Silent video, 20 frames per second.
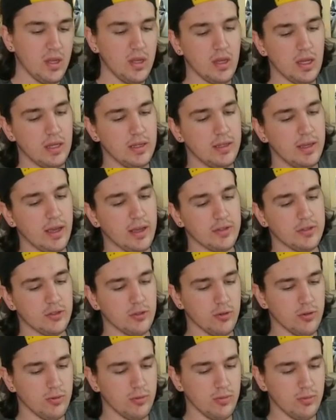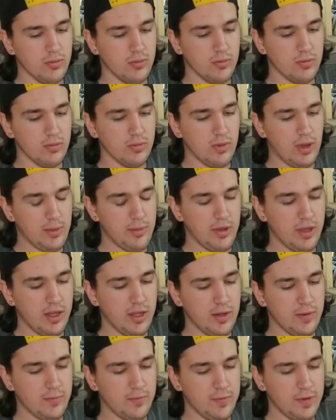Yeah, so I
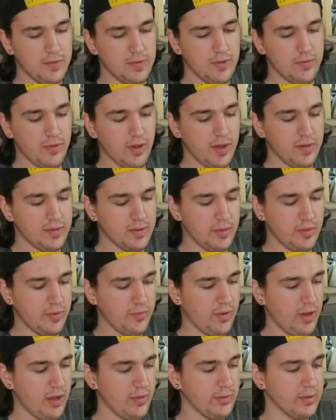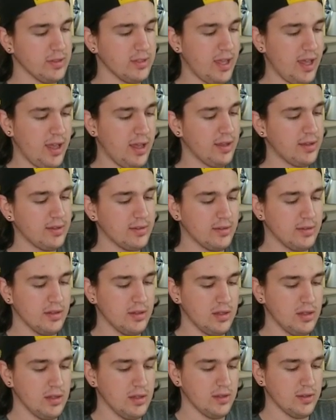paid $55.75 with tax,
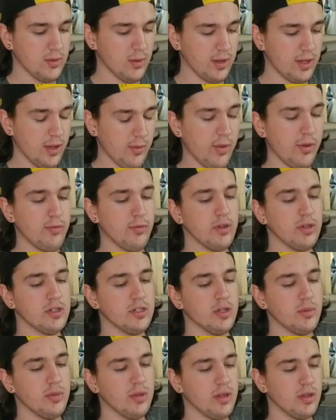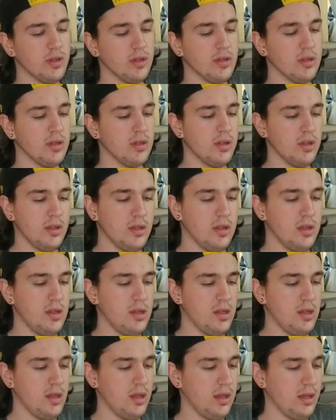so I got my free shipping,
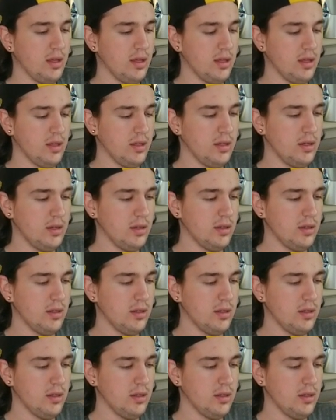and